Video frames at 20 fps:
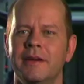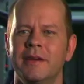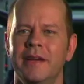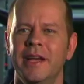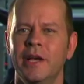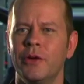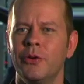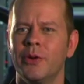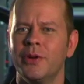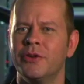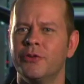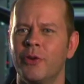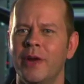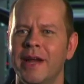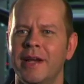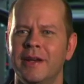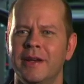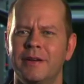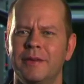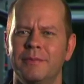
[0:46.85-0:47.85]
Hilary
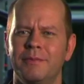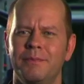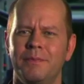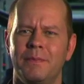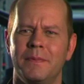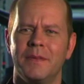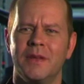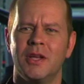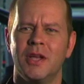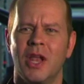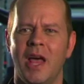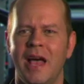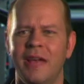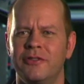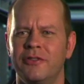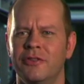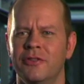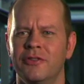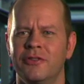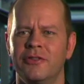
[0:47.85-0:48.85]
drank
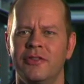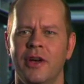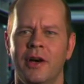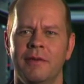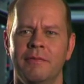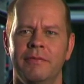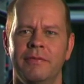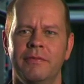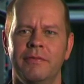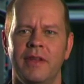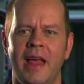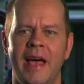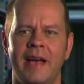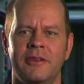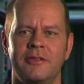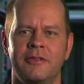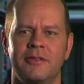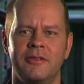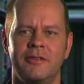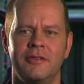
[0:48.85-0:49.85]
glasses of
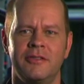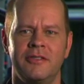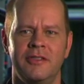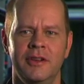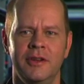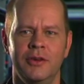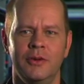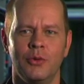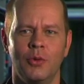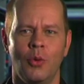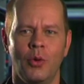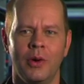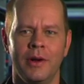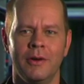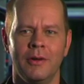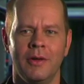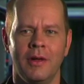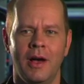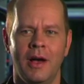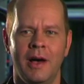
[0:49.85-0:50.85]
flaxseed
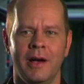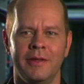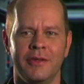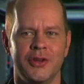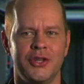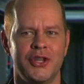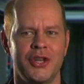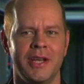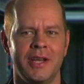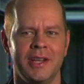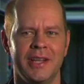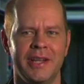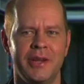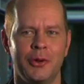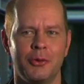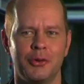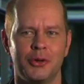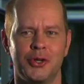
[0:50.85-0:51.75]
oil on the Jay Leno